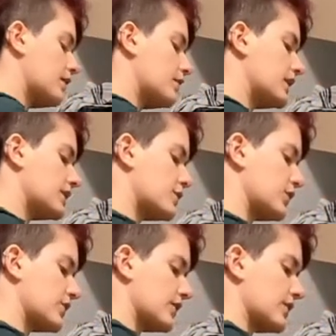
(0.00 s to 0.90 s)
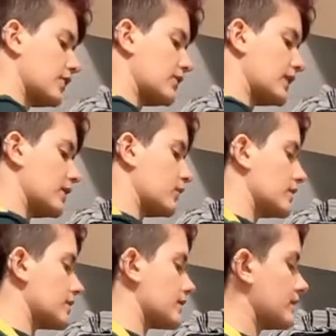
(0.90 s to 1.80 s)
Much more so than it
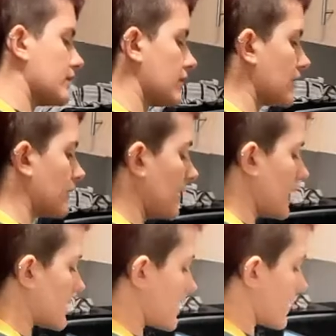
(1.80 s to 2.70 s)
was last